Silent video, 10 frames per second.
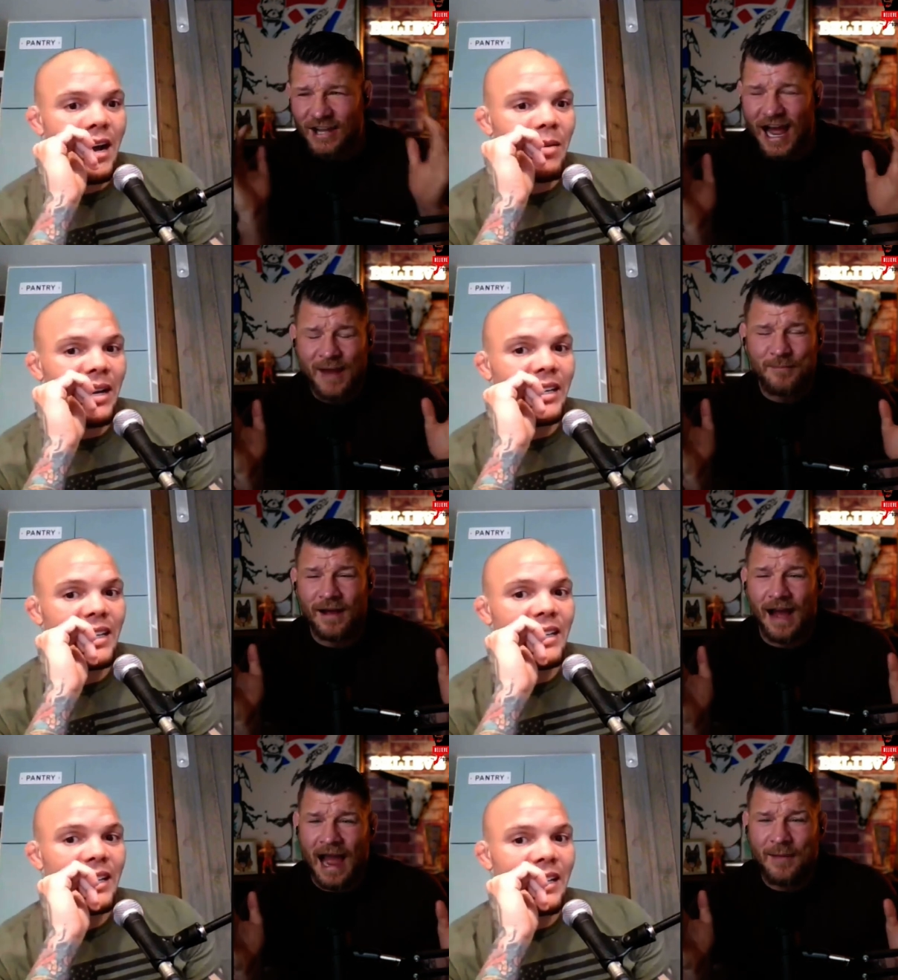Speaker 1: I'm,
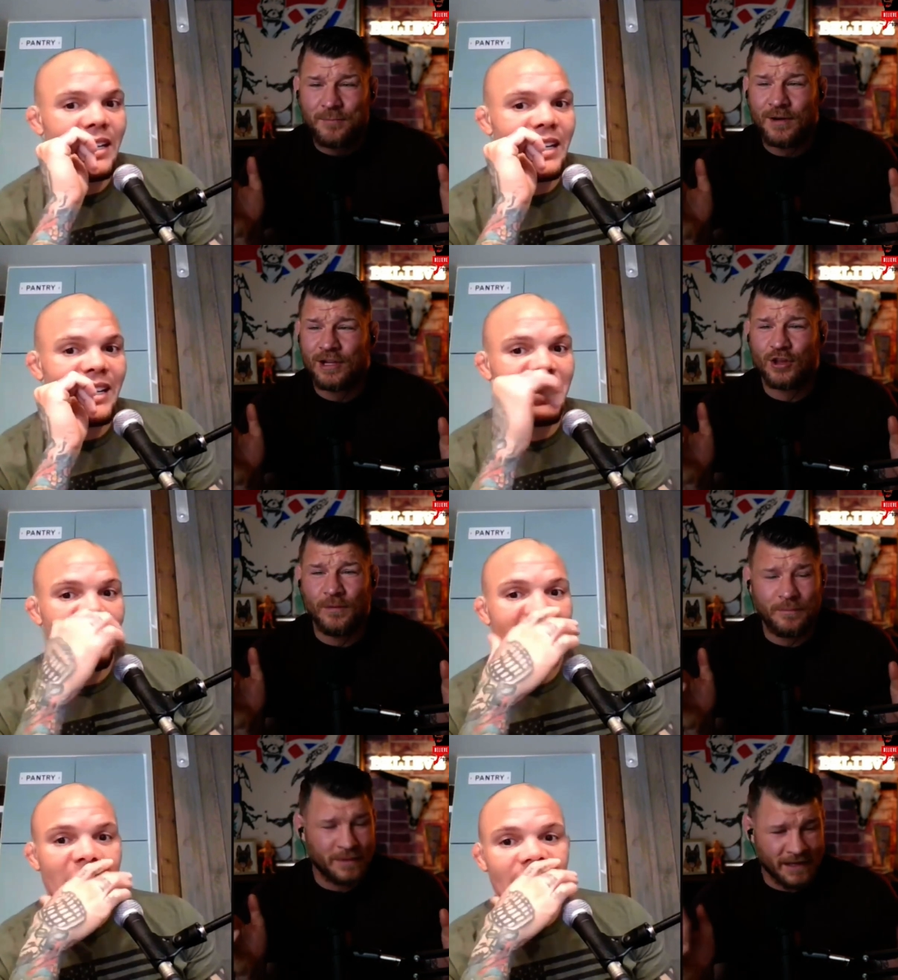I'm pretty
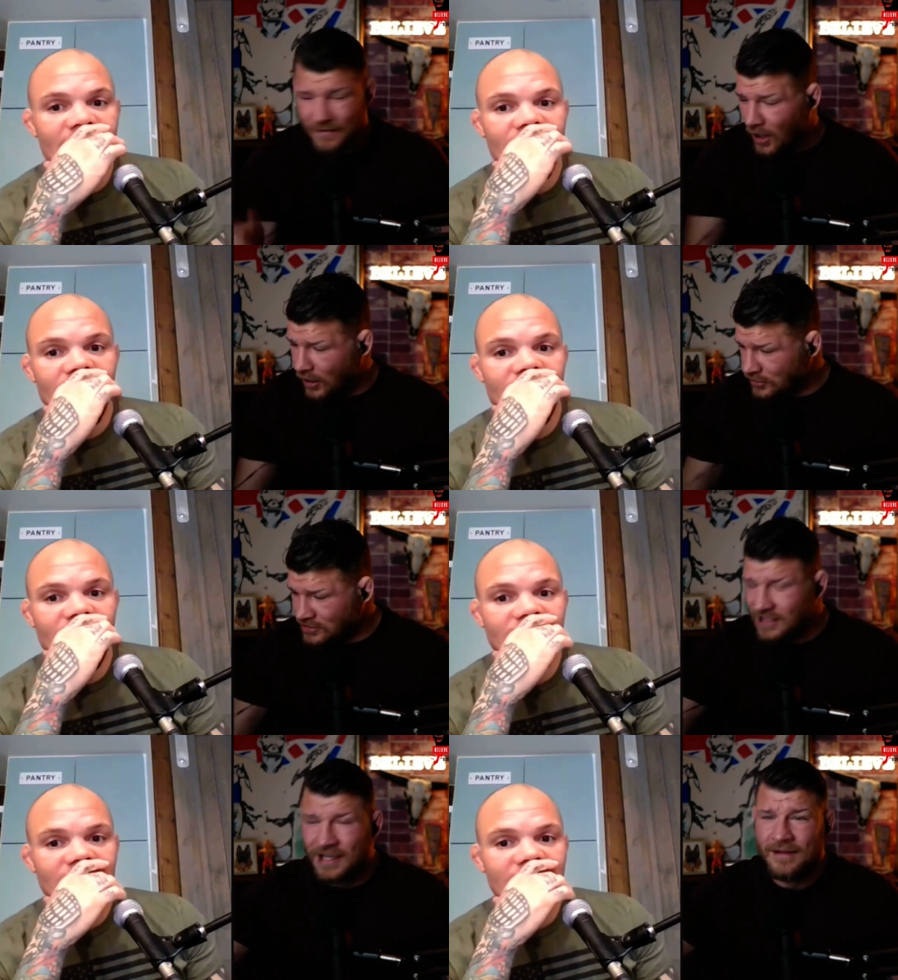jumpy honestly